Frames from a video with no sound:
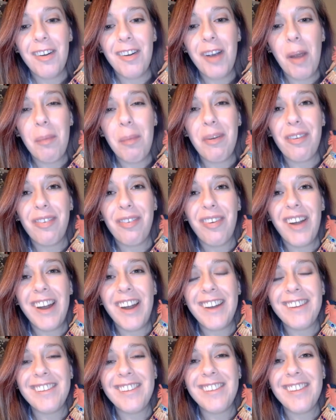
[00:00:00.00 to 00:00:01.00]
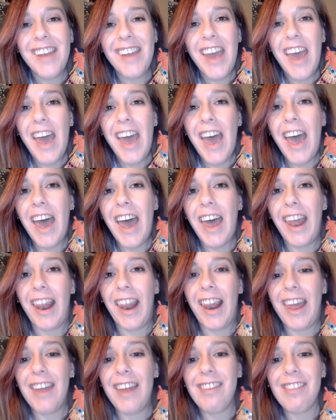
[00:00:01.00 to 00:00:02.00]
grab a friend,
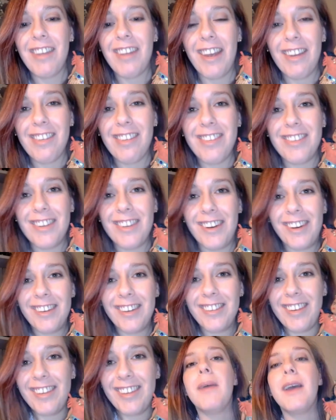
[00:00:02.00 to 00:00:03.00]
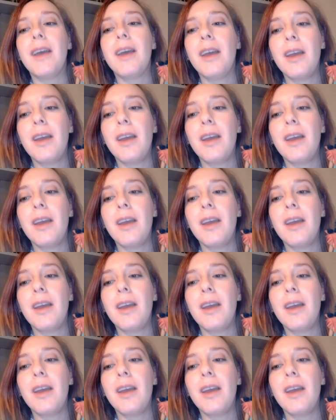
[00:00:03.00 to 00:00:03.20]
and let's get started.